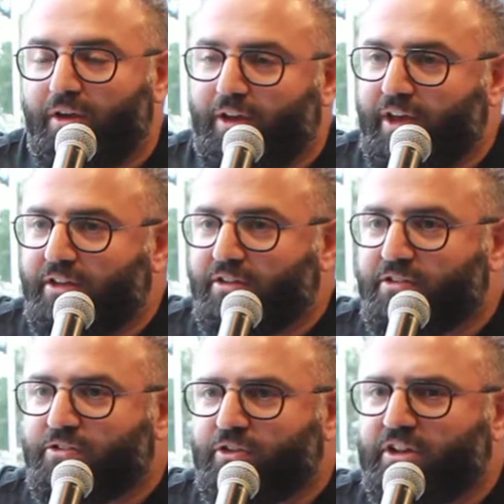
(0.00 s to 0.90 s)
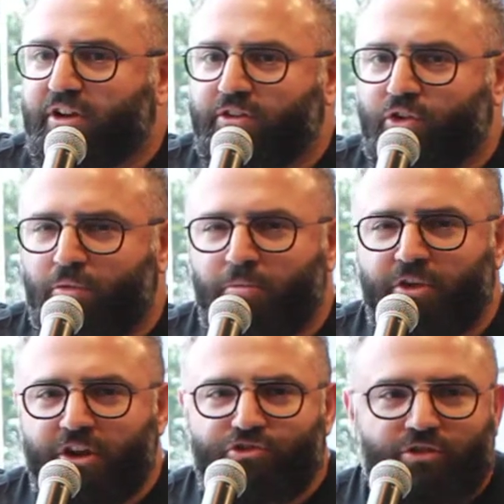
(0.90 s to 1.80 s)
And it's really in
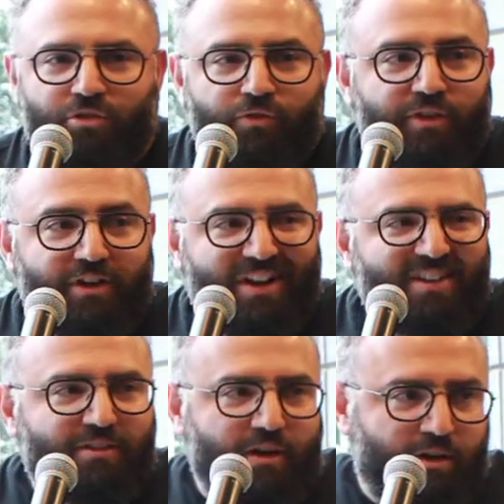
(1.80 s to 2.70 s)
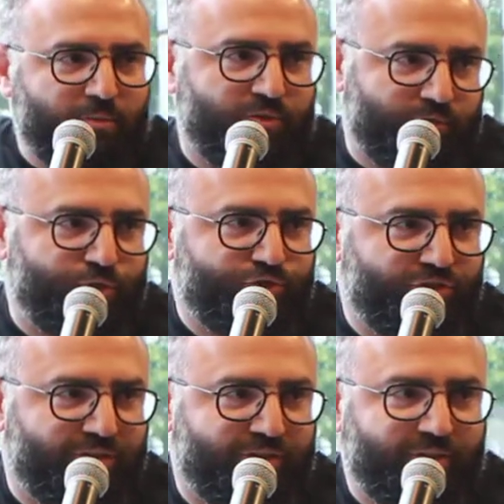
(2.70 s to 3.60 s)
commemoration of the Great Arab
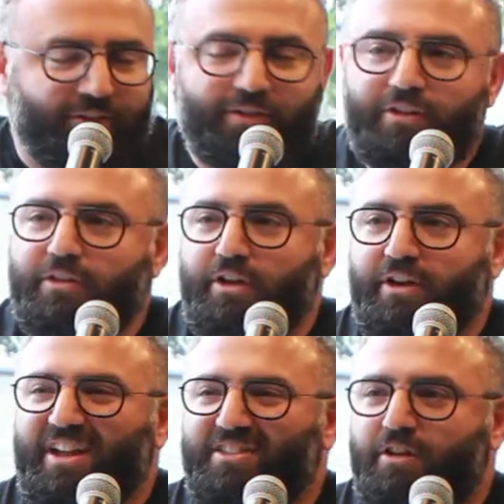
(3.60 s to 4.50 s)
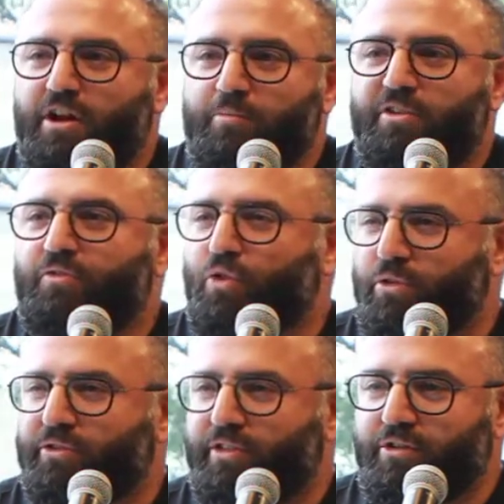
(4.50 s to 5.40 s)
Revolution, the Great Arab
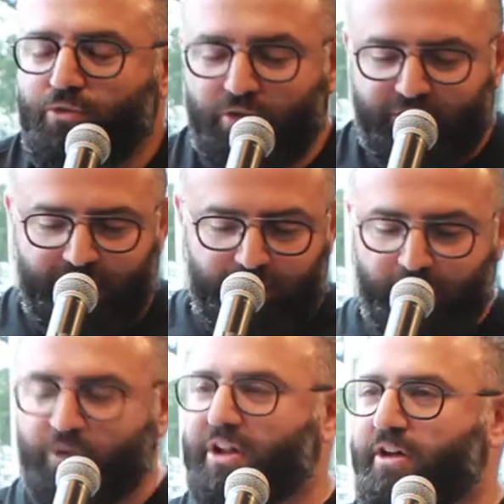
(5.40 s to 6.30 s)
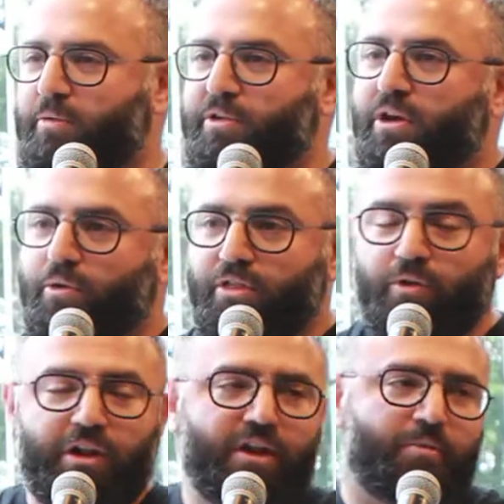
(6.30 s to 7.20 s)
Revolt, they call it, the Thawra al-Arabiya or
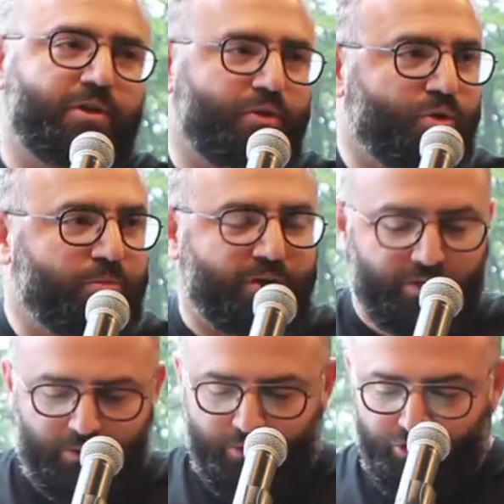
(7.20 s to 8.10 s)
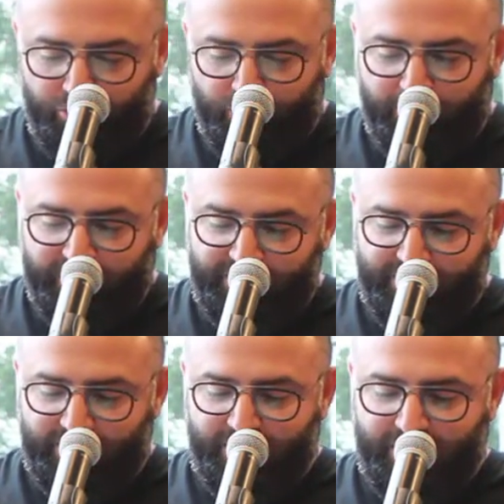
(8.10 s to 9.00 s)
Thawra al-Arabiya al-Kubra, which took
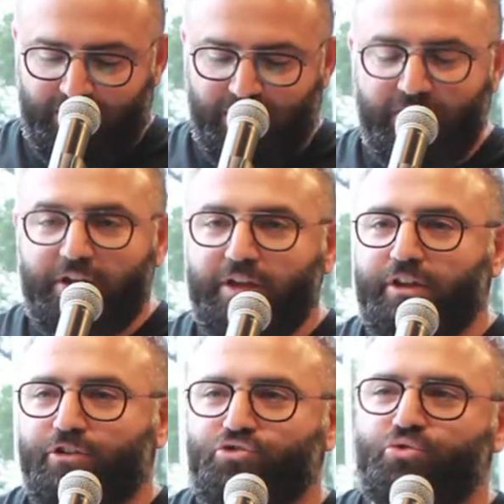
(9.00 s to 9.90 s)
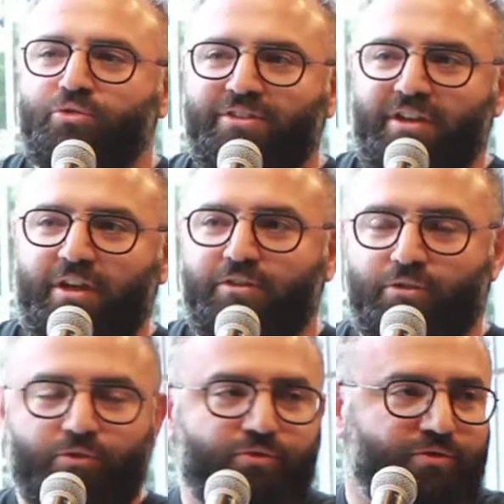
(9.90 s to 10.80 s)
place in June
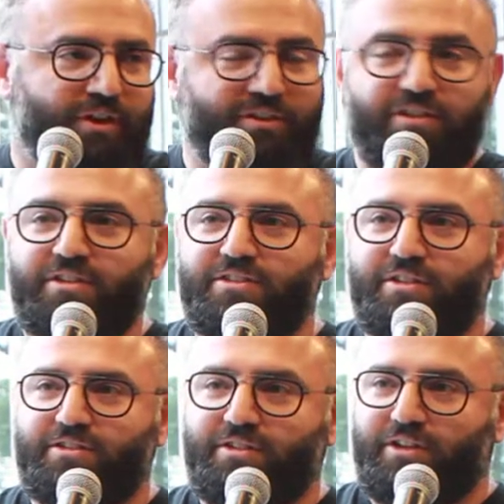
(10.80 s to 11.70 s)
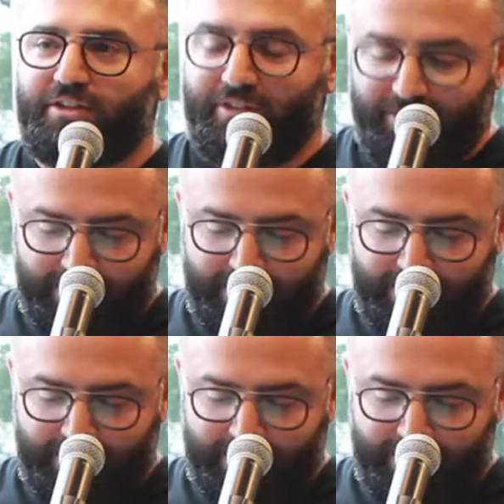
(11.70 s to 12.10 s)
10 of 1916.